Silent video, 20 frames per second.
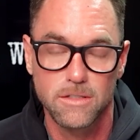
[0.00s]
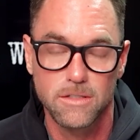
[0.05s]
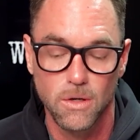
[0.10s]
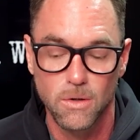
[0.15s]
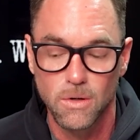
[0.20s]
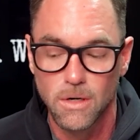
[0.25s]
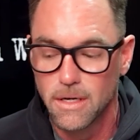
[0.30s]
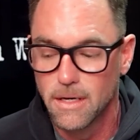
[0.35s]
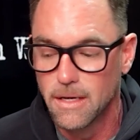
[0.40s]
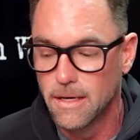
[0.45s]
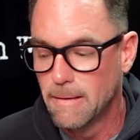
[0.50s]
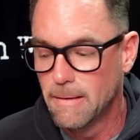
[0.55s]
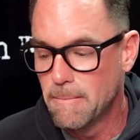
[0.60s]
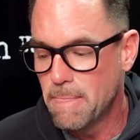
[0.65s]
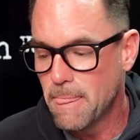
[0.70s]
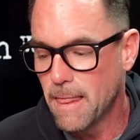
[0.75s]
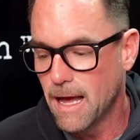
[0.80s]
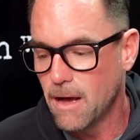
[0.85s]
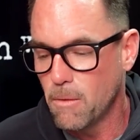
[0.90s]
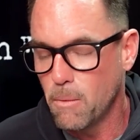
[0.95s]
So
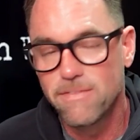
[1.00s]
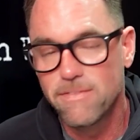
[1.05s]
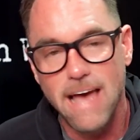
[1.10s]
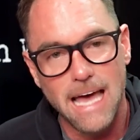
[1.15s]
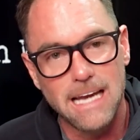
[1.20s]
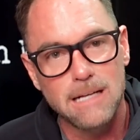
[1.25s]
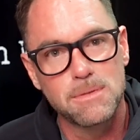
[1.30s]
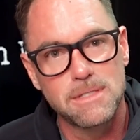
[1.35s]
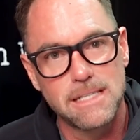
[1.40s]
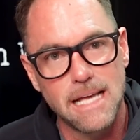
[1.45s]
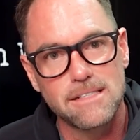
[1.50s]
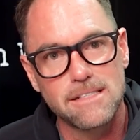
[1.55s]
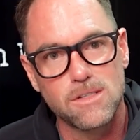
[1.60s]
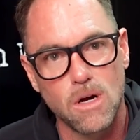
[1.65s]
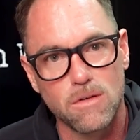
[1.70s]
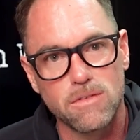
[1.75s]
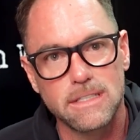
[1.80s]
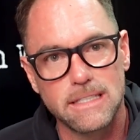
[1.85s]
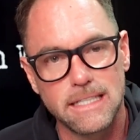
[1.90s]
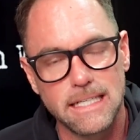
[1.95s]
We've got to obsess
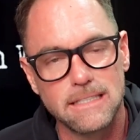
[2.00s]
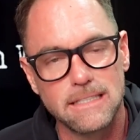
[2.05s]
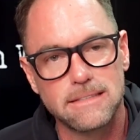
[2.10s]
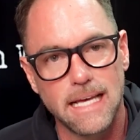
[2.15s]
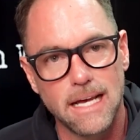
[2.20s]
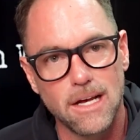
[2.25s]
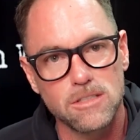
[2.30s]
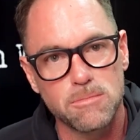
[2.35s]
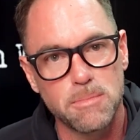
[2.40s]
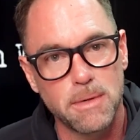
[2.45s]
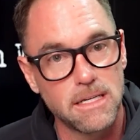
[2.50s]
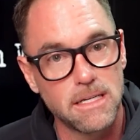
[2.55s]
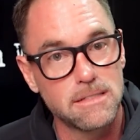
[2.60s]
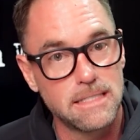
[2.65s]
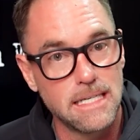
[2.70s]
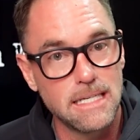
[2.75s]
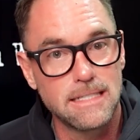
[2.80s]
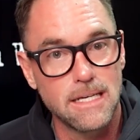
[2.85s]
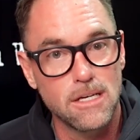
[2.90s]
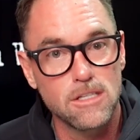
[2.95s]
over details because
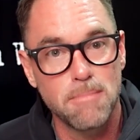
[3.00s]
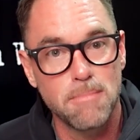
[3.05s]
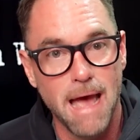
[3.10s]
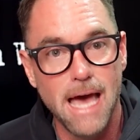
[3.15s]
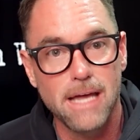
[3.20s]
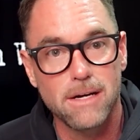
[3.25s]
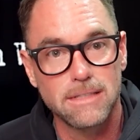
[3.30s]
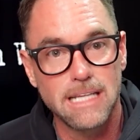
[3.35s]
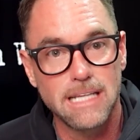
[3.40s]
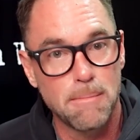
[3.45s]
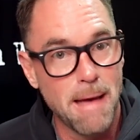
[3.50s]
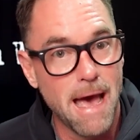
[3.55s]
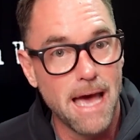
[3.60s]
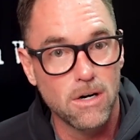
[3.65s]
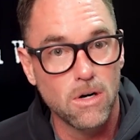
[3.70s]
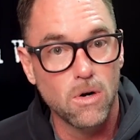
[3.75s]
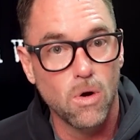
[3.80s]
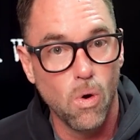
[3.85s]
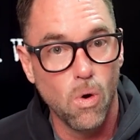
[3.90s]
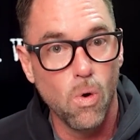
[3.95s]
details matter. They
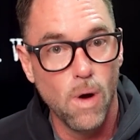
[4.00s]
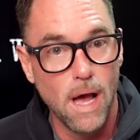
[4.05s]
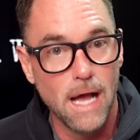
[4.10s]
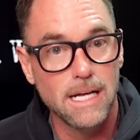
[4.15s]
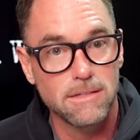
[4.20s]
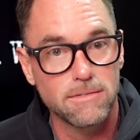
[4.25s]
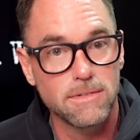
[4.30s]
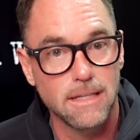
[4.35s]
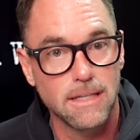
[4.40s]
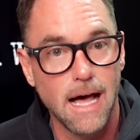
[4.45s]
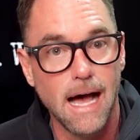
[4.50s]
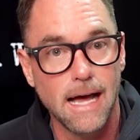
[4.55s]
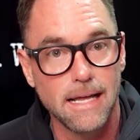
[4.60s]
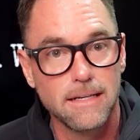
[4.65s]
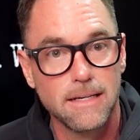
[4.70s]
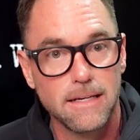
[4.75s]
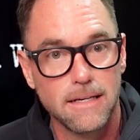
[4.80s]
matter a whole heck of a lot.